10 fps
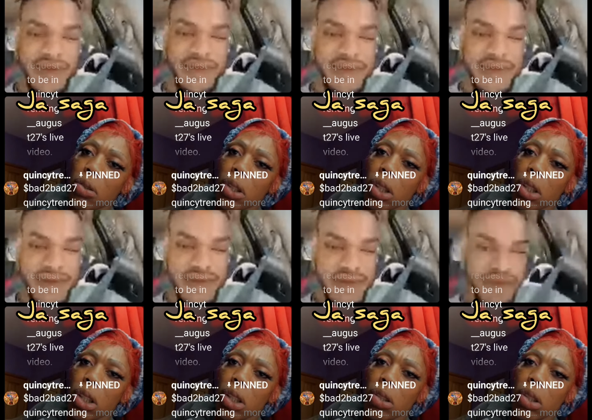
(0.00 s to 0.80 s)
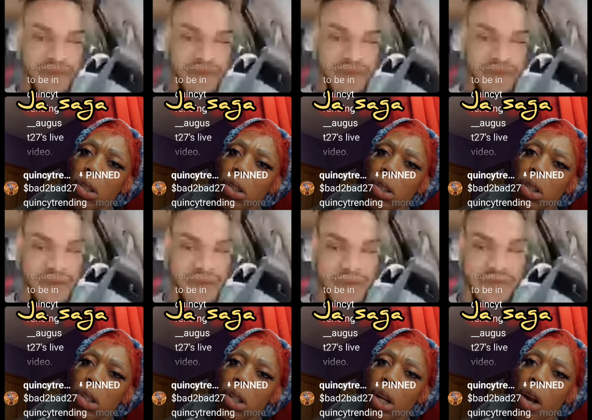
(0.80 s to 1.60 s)

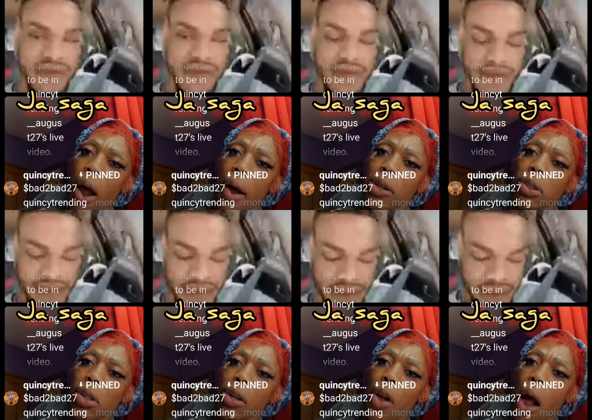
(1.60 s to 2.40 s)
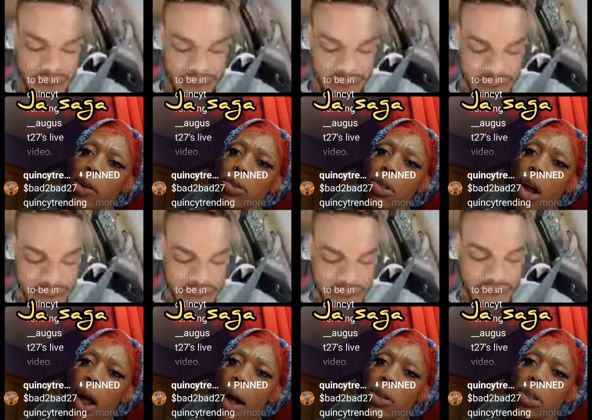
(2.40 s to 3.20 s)

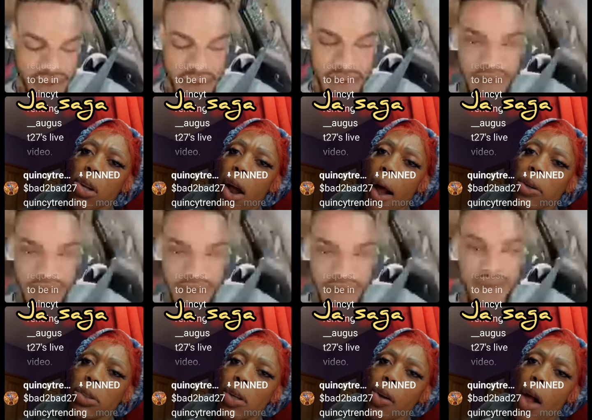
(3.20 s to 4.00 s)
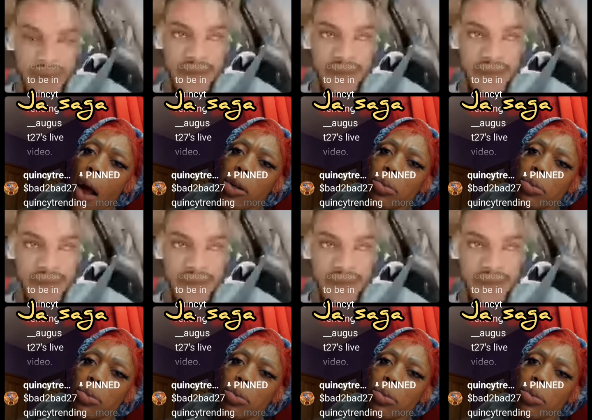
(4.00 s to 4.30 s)
No one is speaking in this clip.